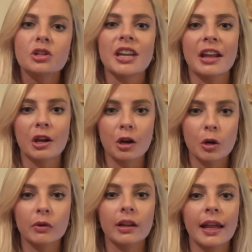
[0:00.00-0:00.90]
Jake
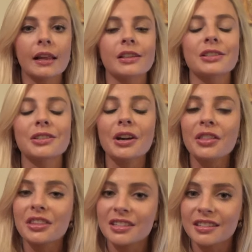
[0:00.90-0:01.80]
Coker will likely
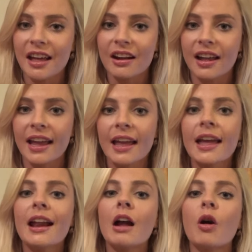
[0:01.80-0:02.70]
start this Saturday,
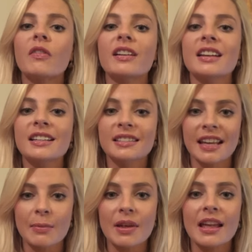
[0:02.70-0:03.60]
however Nick
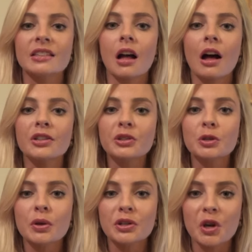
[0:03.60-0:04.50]
Saban has also
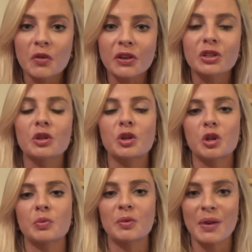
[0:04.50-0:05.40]
switched over to
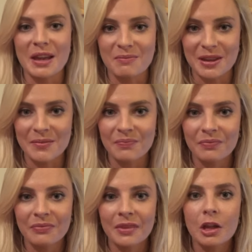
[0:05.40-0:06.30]
Cooper Bateman.
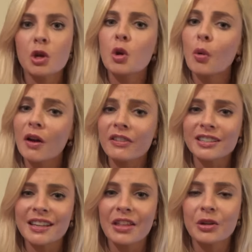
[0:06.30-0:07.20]
Whoever
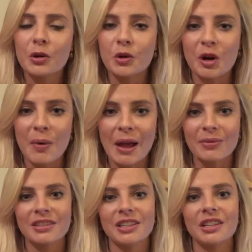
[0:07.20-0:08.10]
is in at the quarterback
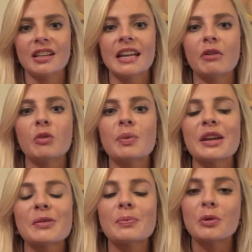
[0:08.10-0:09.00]
position, it will
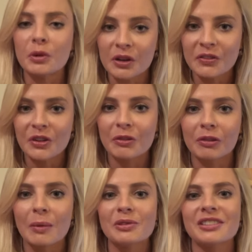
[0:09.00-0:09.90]
be important for the
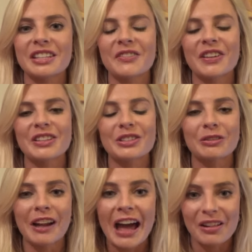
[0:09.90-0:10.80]
Rebels defense
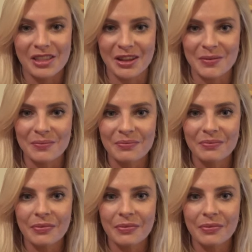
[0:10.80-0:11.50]
to rattle them.